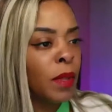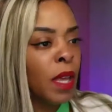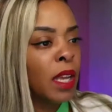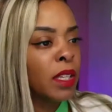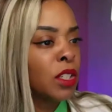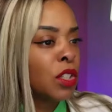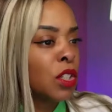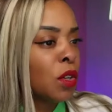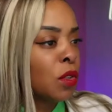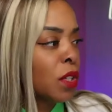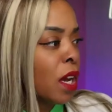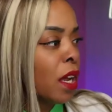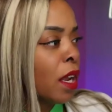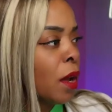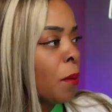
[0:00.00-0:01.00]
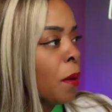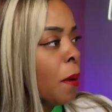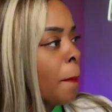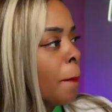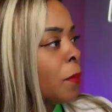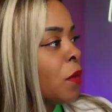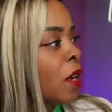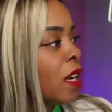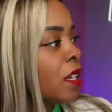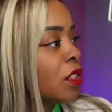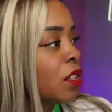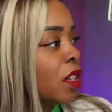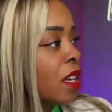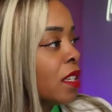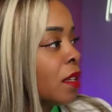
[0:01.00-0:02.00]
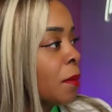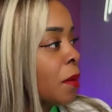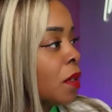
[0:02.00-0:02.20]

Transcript: just showed y'all that one. I'm trying to show y'all something